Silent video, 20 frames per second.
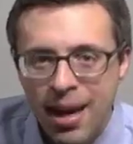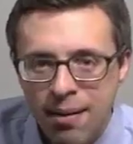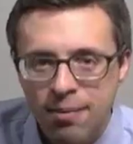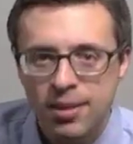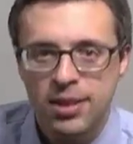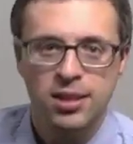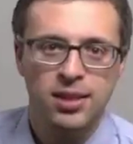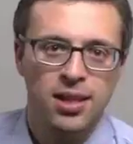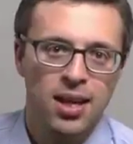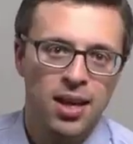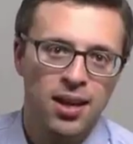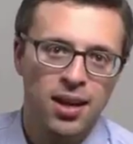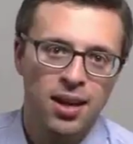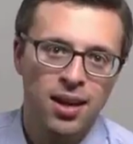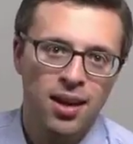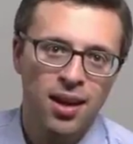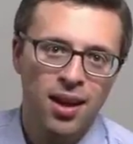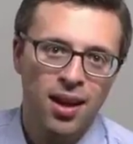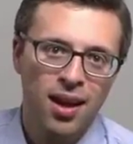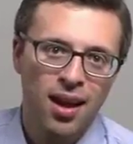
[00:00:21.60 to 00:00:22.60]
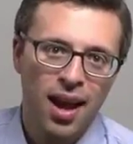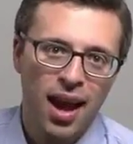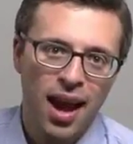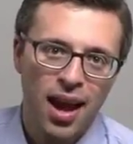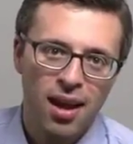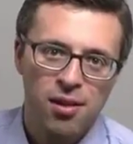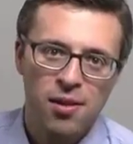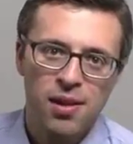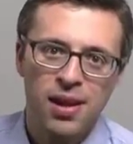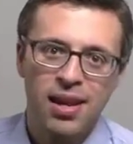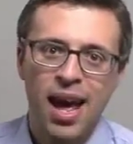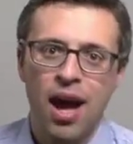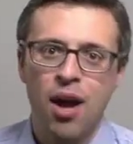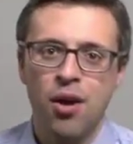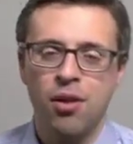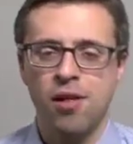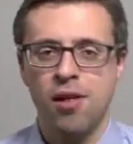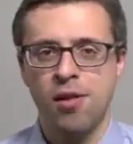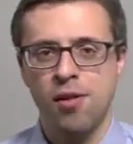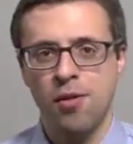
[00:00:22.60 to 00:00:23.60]
devastating as the
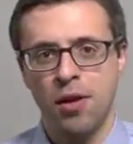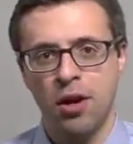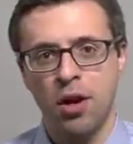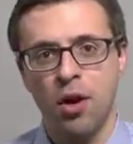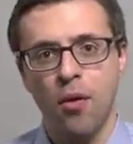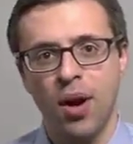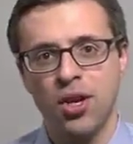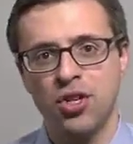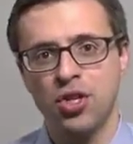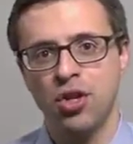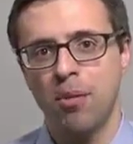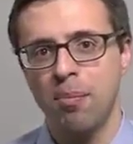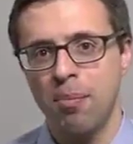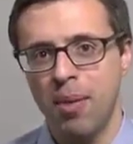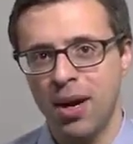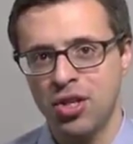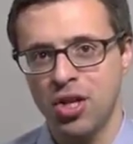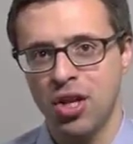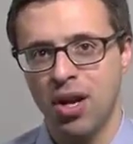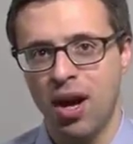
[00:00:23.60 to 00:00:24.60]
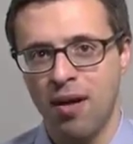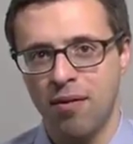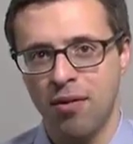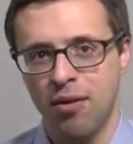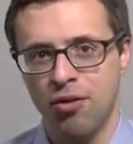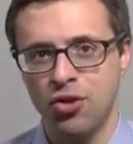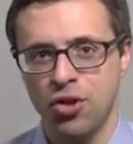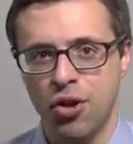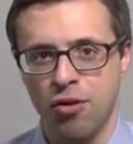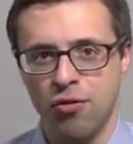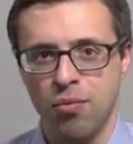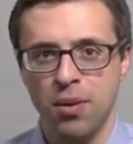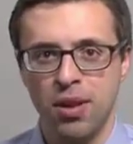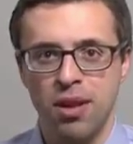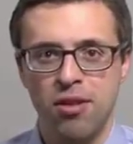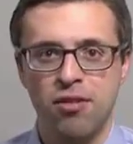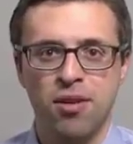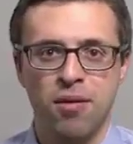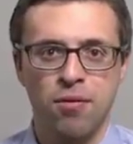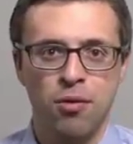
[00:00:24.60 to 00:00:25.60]
analysis the Congressional Budget Office just
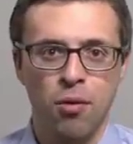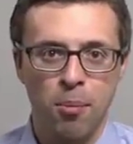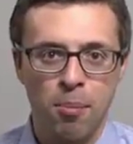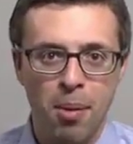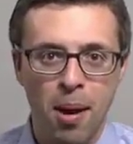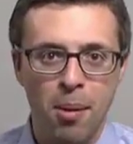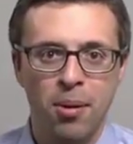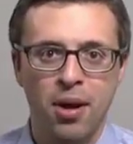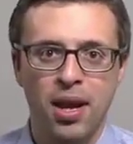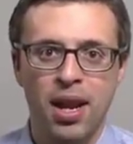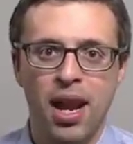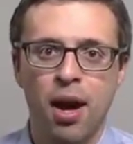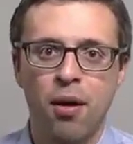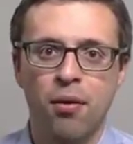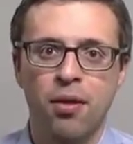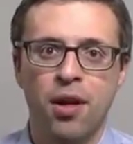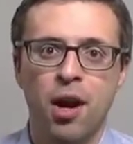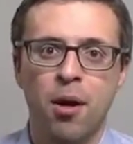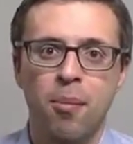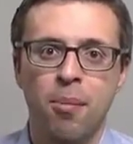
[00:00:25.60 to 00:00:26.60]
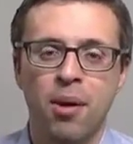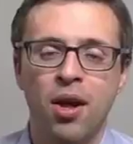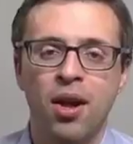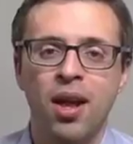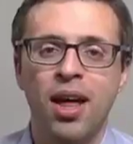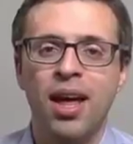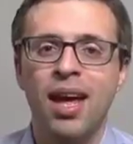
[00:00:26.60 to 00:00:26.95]
released of the Republican healthcare bill.